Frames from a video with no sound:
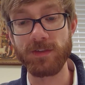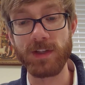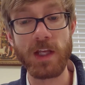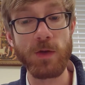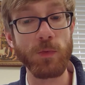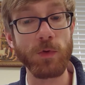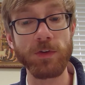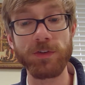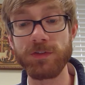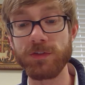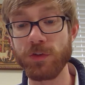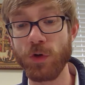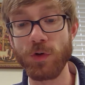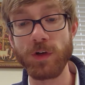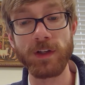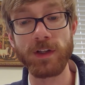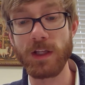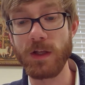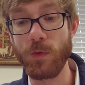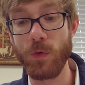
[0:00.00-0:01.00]
he will
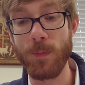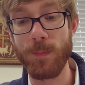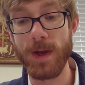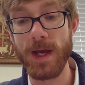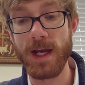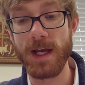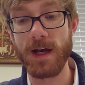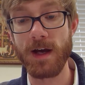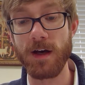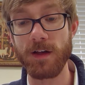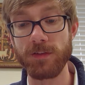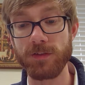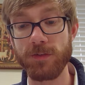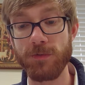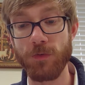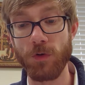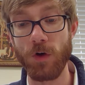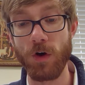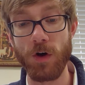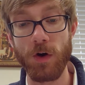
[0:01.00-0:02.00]
certainly repay us
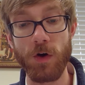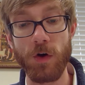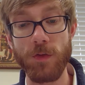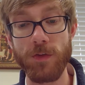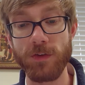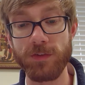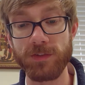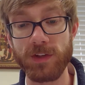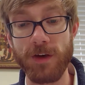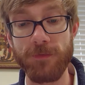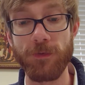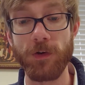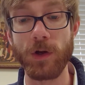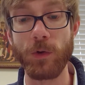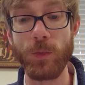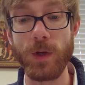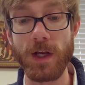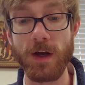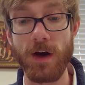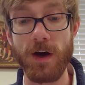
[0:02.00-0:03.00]
for all the suffering
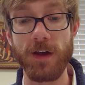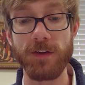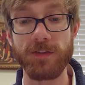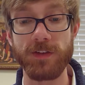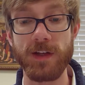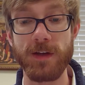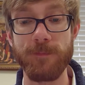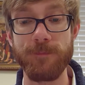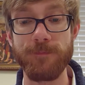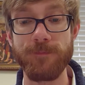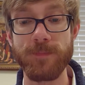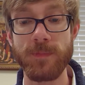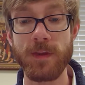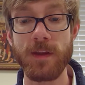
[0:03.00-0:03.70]
we caused him.'